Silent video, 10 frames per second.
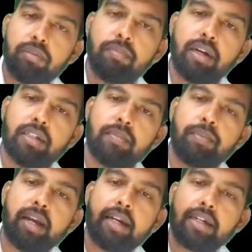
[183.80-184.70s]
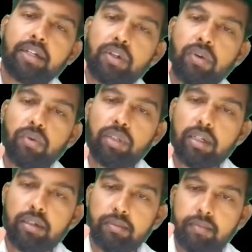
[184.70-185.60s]
blood supply to
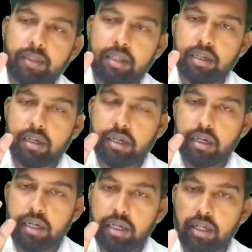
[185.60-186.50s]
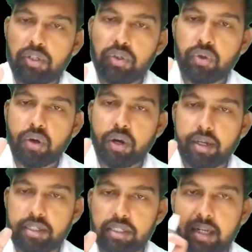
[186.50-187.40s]
the tissue or a
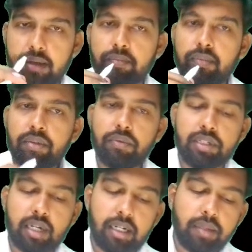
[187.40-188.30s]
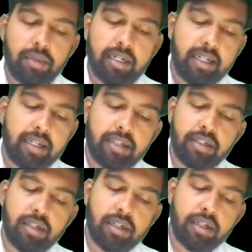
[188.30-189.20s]
cell, which ultimately
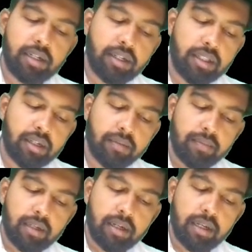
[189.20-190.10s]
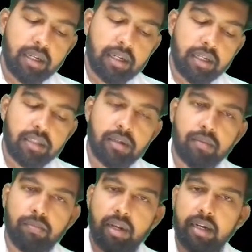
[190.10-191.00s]
result in a decreased
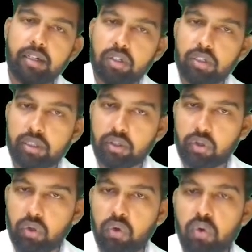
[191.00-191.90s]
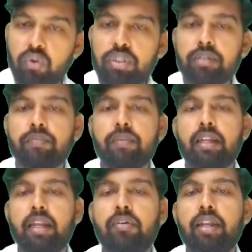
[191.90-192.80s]
blood glucose
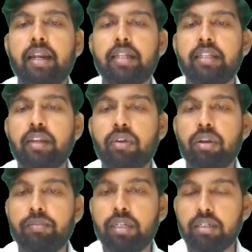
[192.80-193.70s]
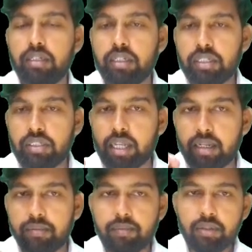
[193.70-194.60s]
level at the level of the cell,
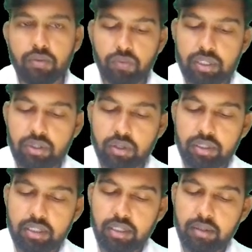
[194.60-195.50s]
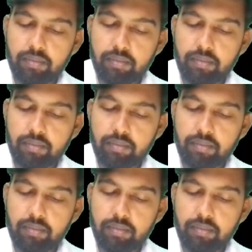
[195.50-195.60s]
which causes the